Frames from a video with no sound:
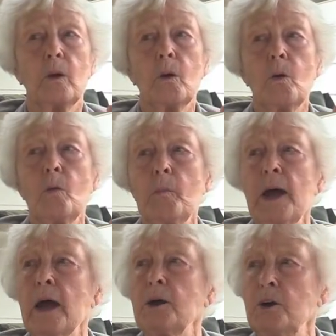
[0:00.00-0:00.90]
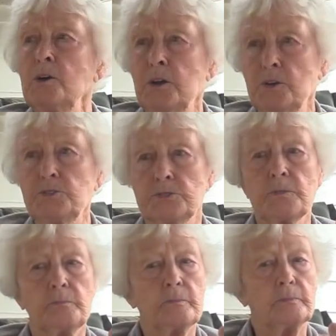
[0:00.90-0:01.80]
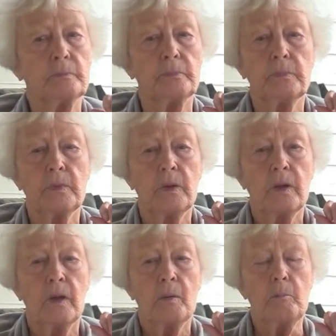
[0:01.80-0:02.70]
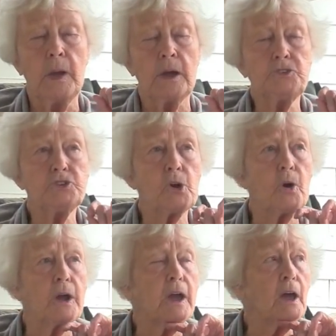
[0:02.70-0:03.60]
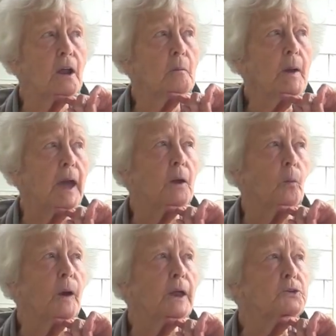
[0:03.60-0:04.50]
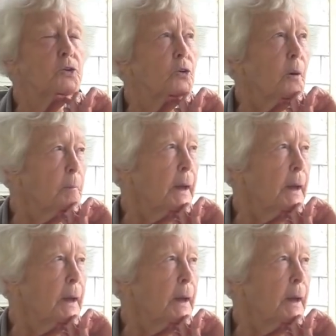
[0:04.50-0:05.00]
Oh my goodness. Me and Jerry Gilliam had went to